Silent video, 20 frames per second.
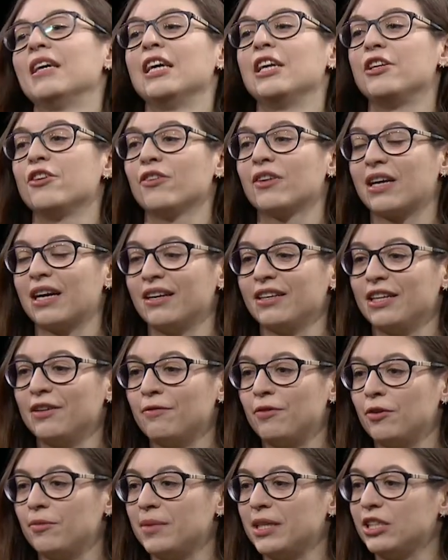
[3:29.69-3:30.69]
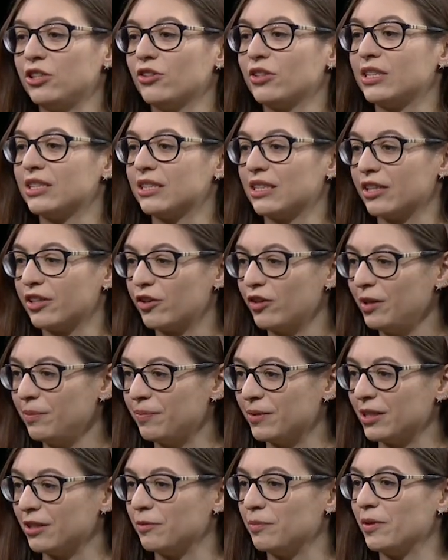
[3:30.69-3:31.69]
your card information is
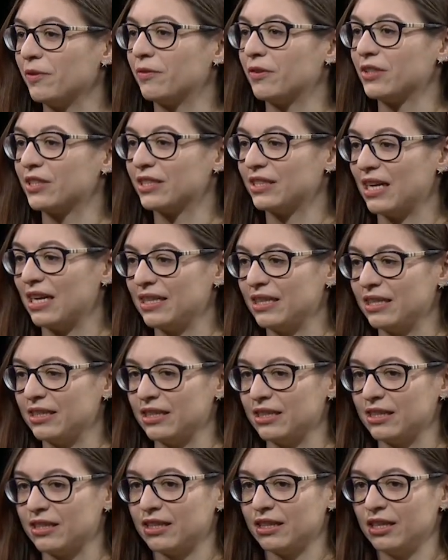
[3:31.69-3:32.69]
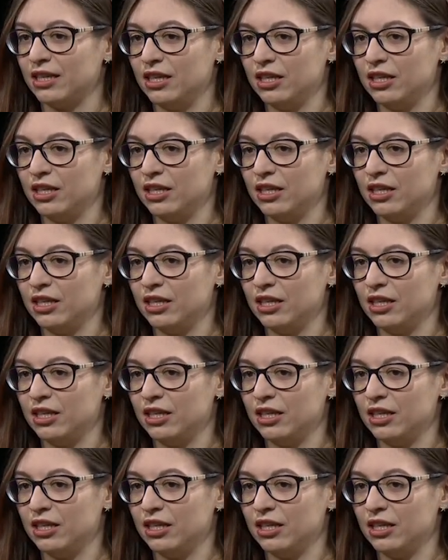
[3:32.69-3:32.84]
encrypted before sending it